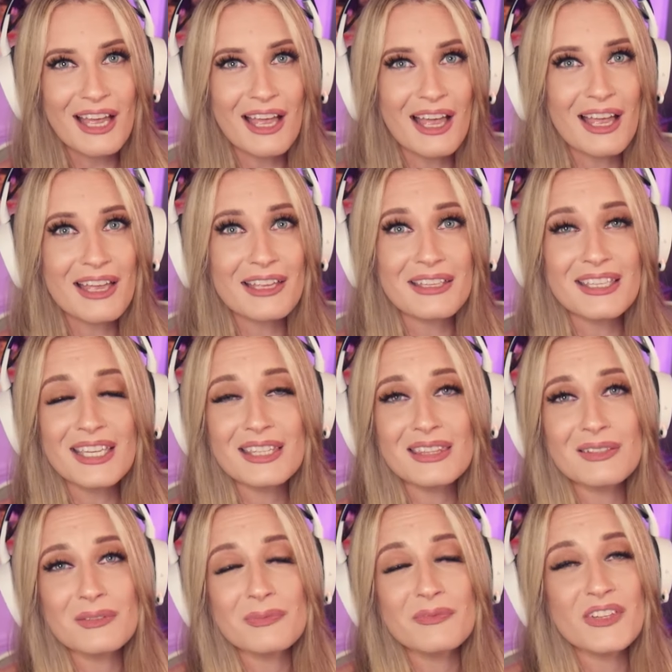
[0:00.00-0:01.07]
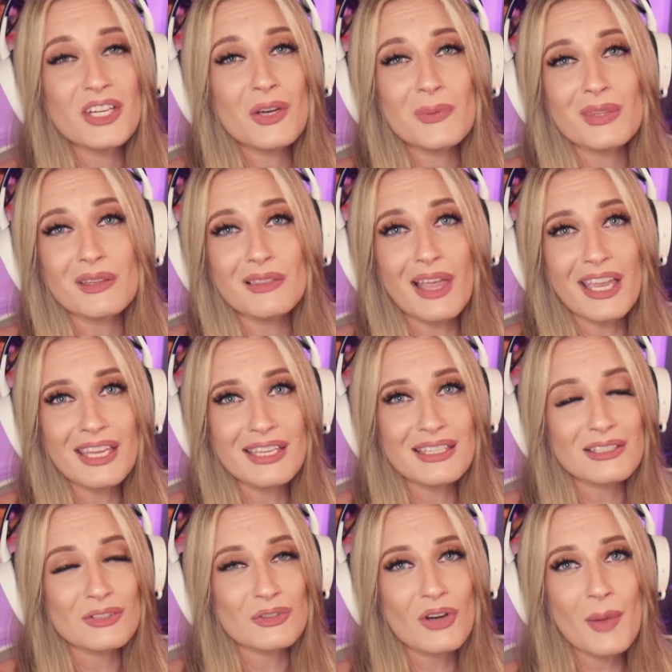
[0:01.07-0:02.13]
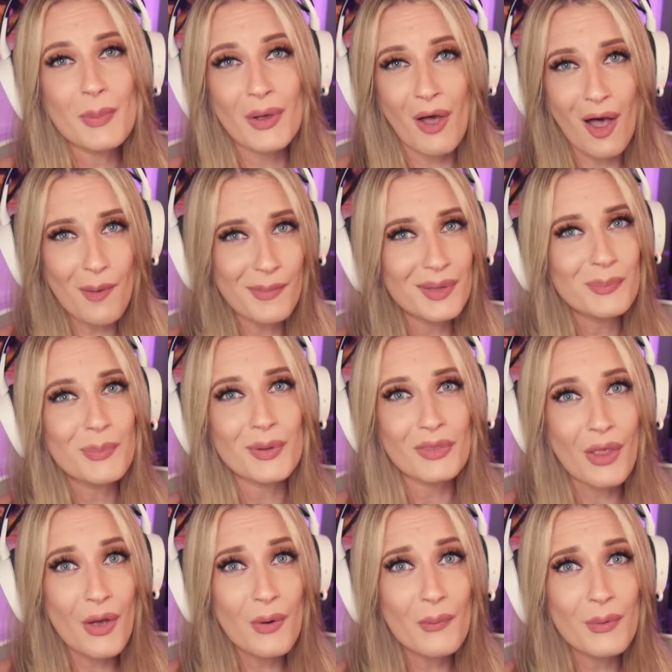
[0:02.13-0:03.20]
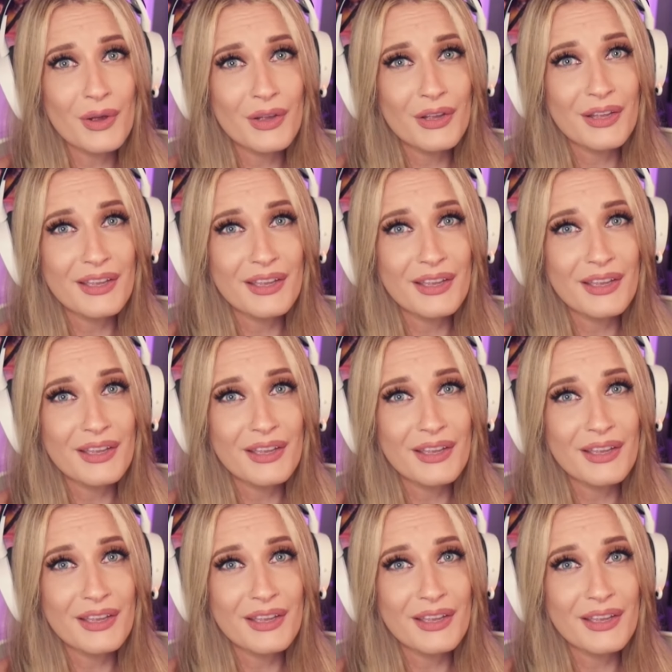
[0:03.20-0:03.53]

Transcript: uh, hit the video with a like, and drop a comment below.